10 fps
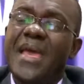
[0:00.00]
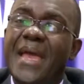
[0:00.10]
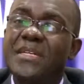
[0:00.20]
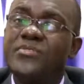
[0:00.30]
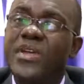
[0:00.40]

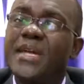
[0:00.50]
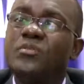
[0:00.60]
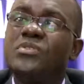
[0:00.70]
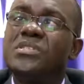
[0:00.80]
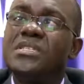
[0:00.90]
and try
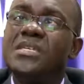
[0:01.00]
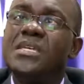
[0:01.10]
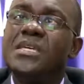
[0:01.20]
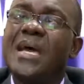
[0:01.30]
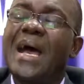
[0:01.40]
to
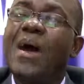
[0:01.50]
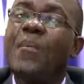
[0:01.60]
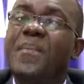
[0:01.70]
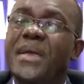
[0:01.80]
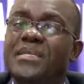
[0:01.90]
see how
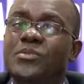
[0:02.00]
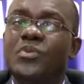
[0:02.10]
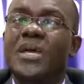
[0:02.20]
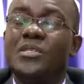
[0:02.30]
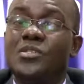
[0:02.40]
best
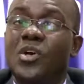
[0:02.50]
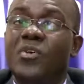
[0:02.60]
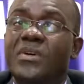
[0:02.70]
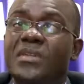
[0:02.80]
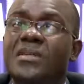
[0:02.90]
you can
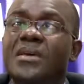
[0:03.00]
solve it.